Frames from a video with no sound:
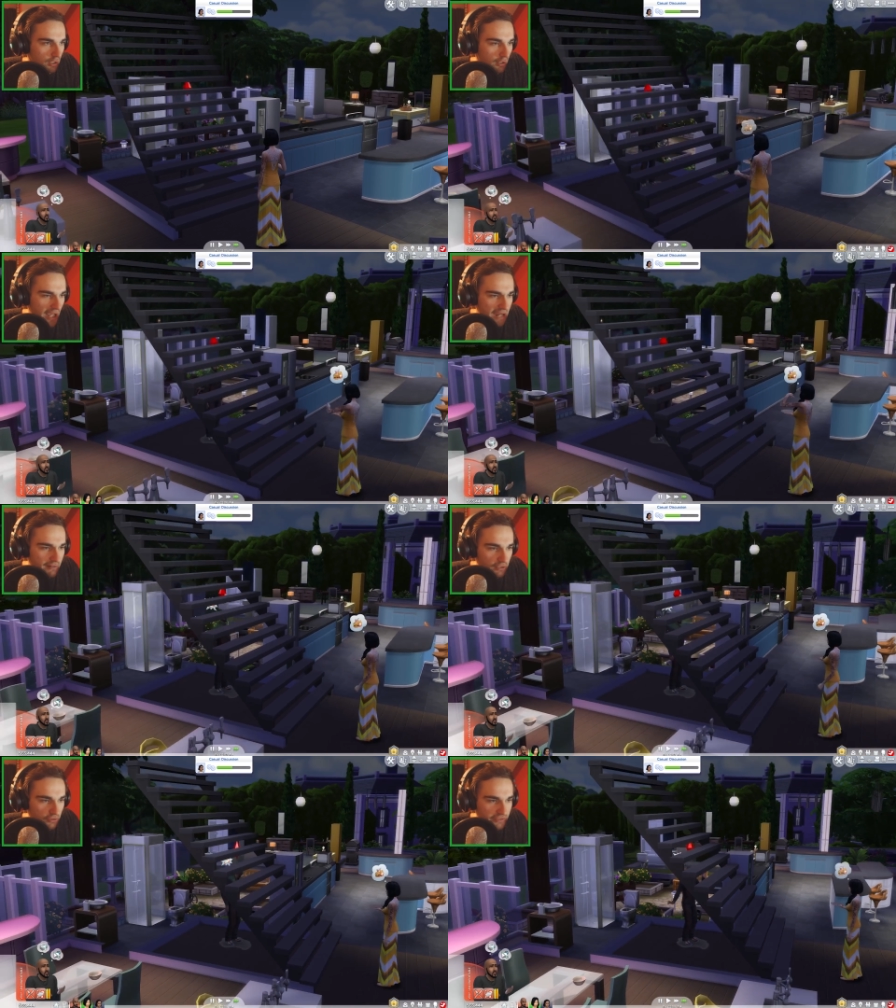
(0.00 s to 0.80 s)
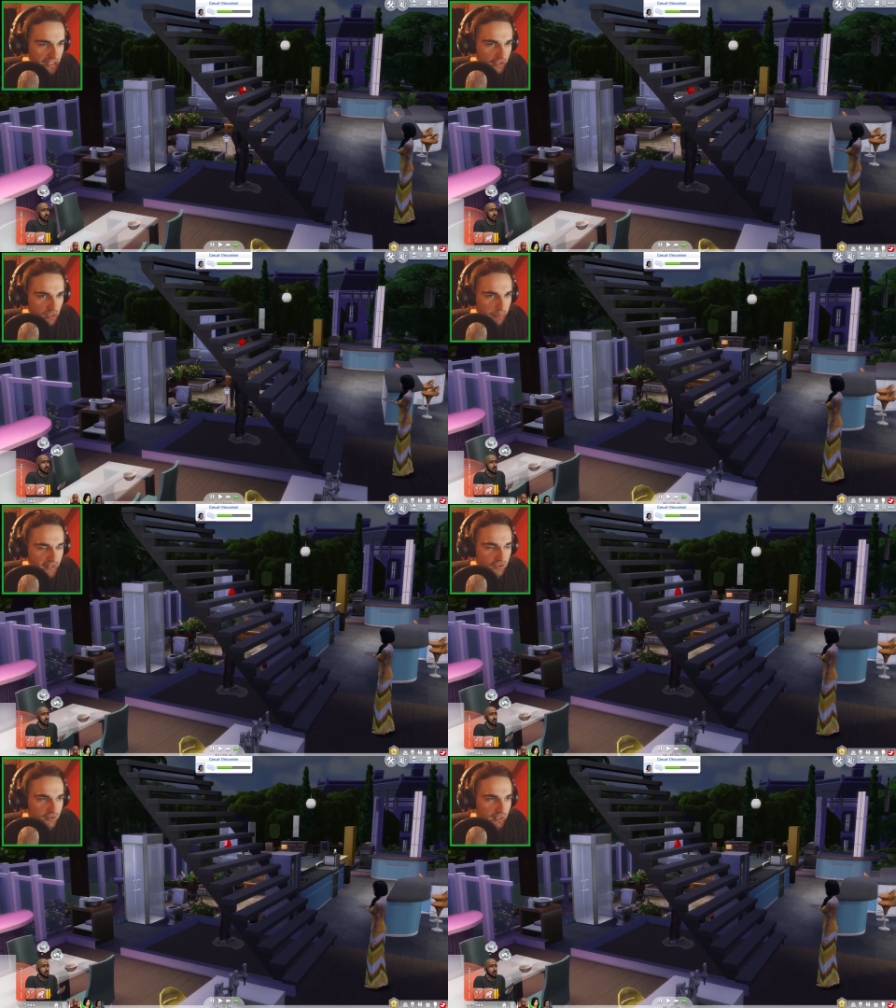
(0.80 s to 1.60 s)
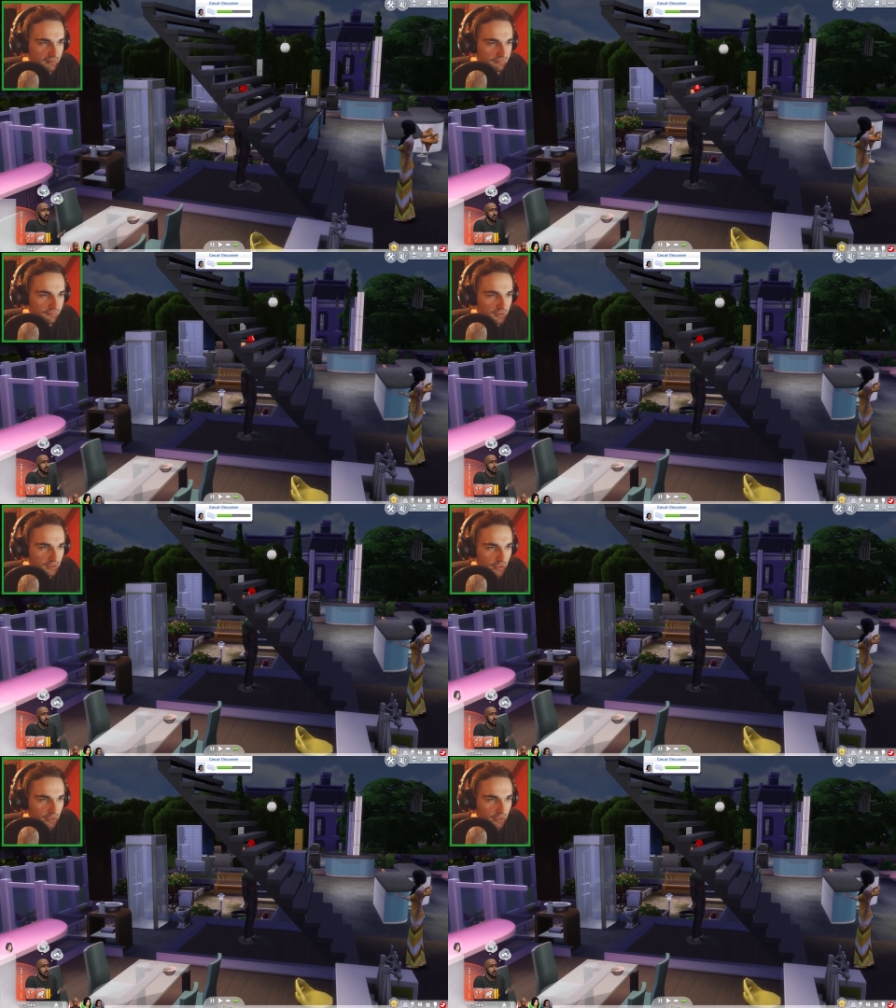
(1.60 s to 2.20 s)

Oh, Eric, you stink and you pissed yourself.